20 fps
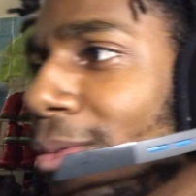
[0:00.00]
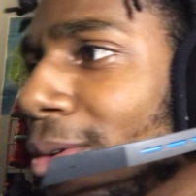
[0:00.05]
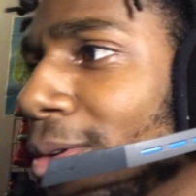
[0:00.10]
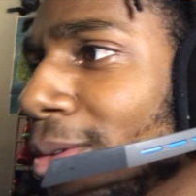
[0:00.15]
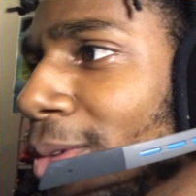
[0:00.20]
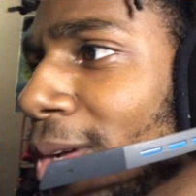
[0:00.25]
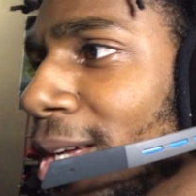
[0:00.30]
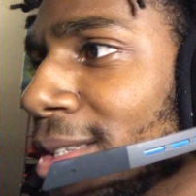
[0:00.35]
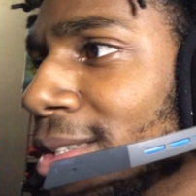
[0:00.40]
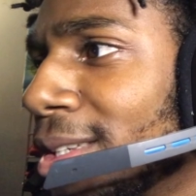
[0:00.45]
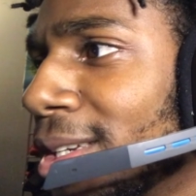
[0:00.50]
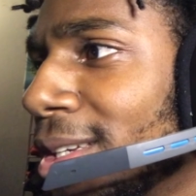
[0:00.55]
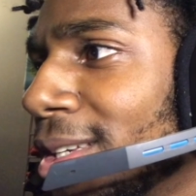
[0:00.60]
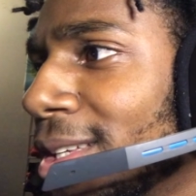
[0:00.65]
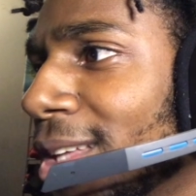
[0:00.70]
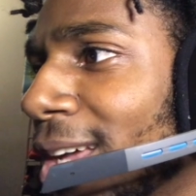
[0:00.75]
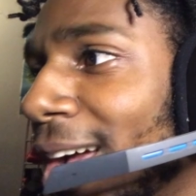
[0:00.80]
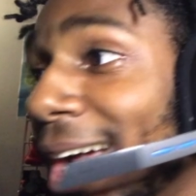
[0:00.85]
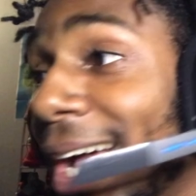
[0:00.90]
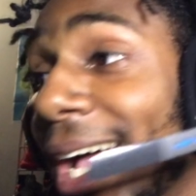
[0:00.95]
What did I say?
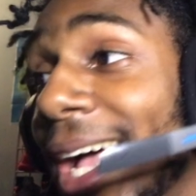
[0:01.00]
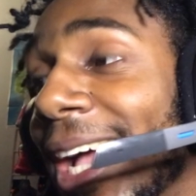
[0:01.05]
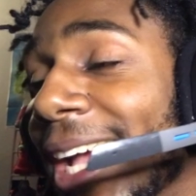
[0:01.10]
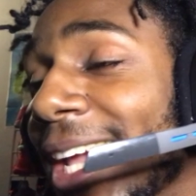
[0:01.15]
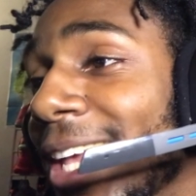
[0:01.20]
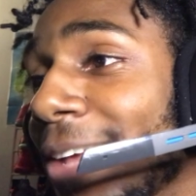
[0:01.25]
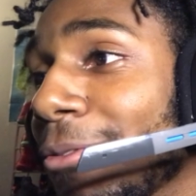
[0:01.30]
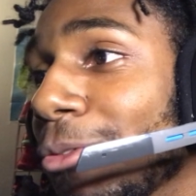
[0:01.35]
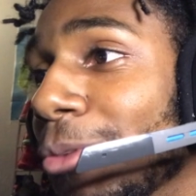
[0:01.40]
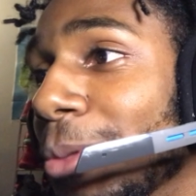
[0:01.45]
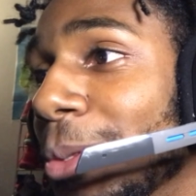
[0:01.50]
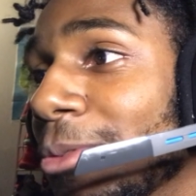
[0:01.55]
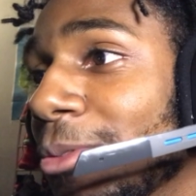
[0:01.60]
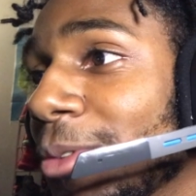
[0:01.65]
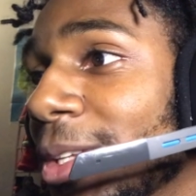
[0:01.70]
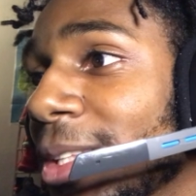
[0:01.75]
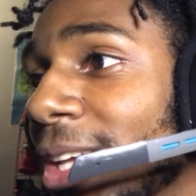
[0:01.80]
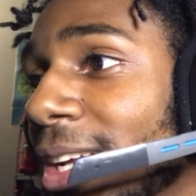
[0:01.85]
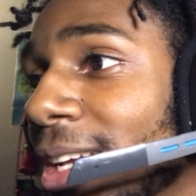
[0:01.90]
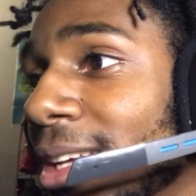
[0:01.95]
I can't really
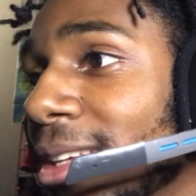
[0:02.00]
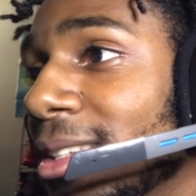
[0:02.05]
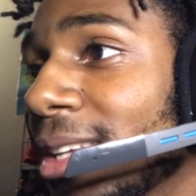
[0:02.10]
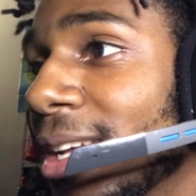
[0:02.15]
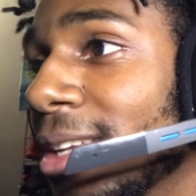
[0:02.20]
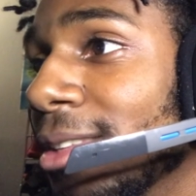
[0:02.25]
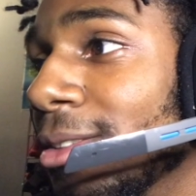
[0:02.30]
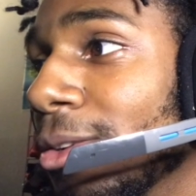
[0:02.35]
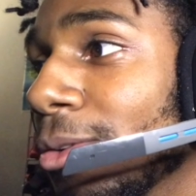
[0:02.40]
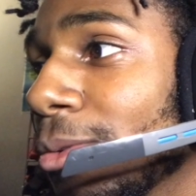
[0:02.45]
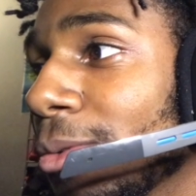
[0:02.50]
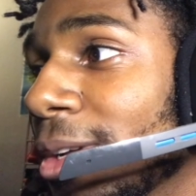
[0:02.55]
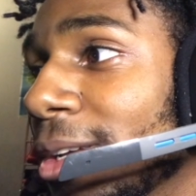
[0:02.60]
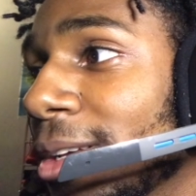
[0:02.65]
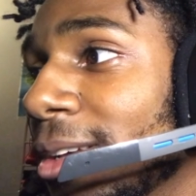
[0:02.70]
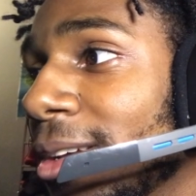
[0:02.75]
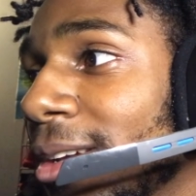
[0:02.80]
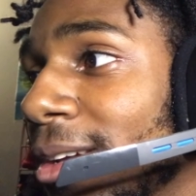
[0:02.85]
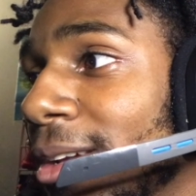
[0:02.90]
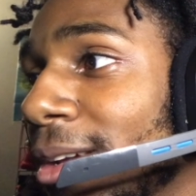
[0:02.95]
read that because his head's in a way.